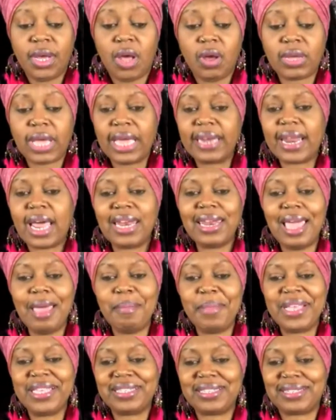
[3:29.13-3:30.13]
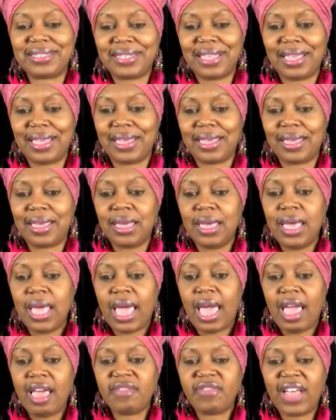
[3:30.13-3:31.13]
Okay, now let me see
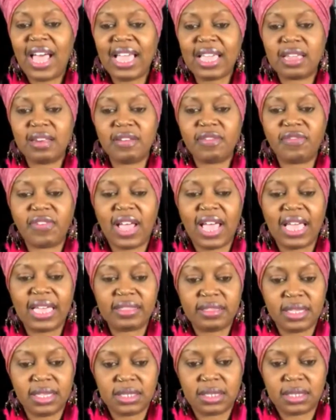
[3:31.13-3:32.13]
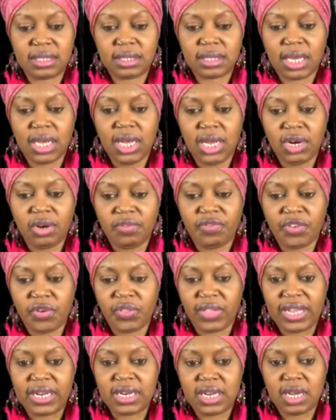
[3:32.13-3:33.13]
if I can find this
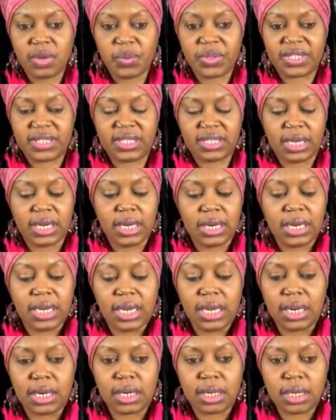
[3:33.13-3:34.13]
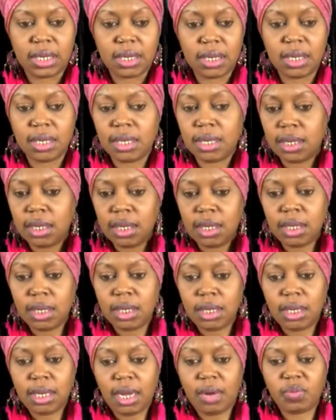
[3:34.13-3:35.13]
interview they did with CNN.
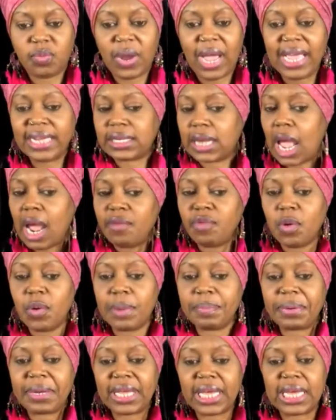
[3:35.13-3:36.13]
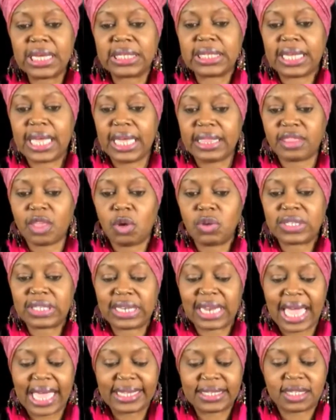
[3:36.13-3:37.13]
All right, everyone, please get
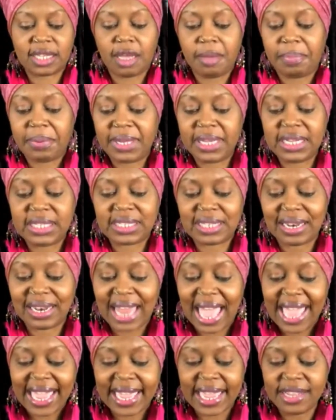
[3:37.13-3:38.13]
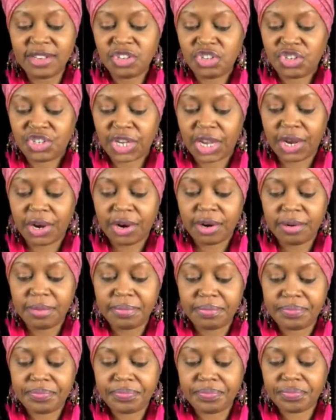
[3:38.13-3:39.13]
those likes up. Please like and share.
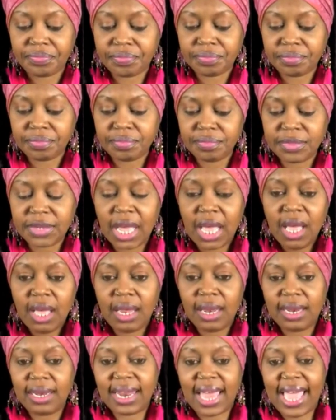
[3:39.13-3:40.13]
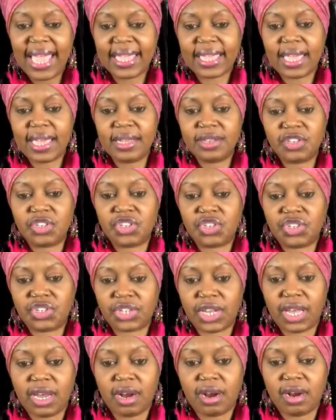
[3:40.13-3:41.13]
Like and
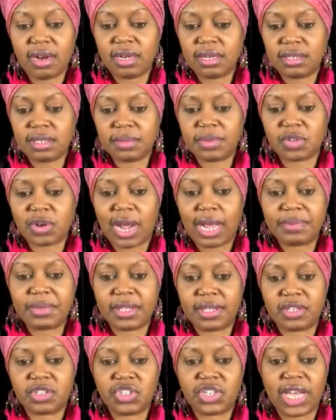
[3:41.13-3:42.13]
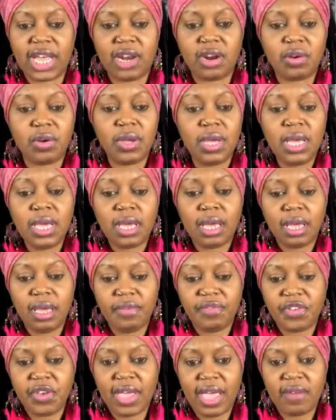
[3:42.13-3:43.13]
share. Subscribe to the channel
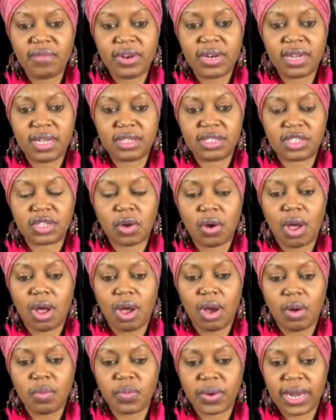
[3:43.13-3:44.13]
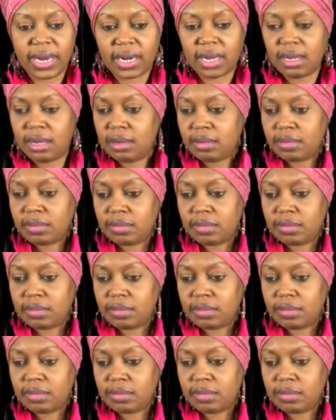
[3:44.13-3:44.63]
if you haven't done so already.